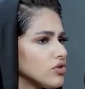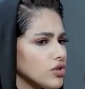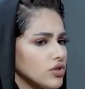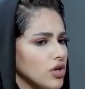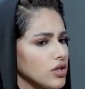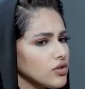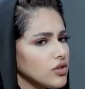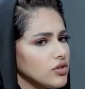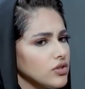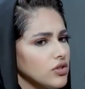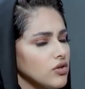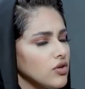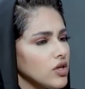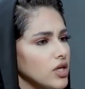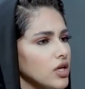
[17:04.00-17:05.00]
you're not
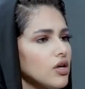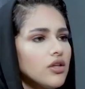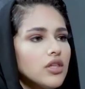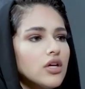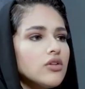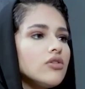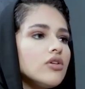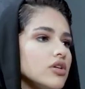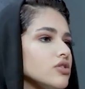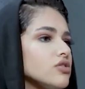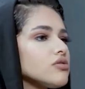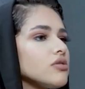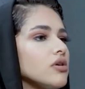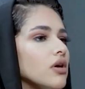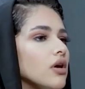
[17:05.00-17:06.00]
continuing here, then
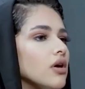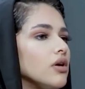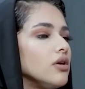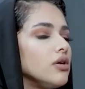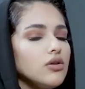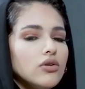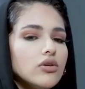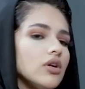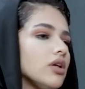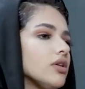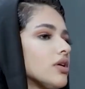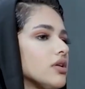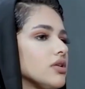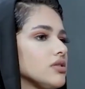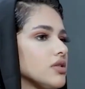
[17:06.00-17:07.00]
you're
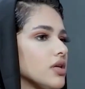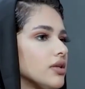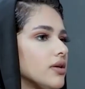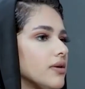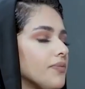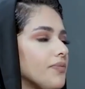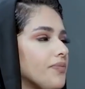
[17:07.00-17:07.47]
not gonna study.